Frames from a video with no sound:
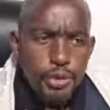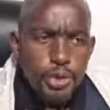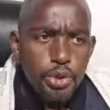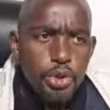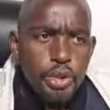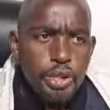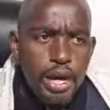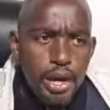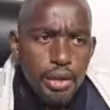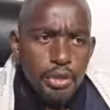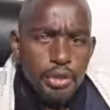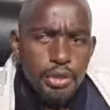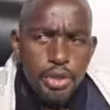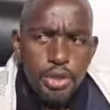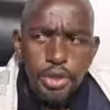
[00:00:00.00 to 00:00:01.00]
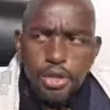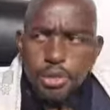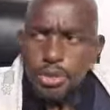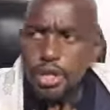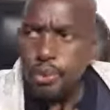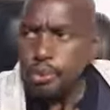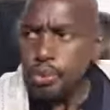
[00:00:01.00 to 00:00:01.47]
We go now
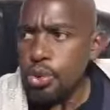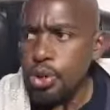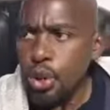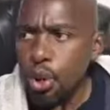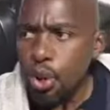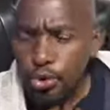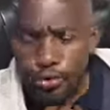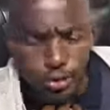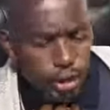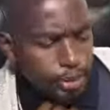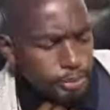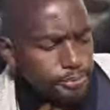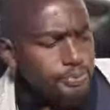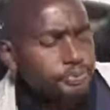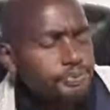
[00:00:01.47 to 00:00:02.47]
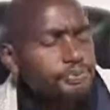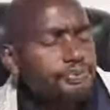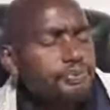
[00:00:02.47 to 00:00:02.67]
to the book of um,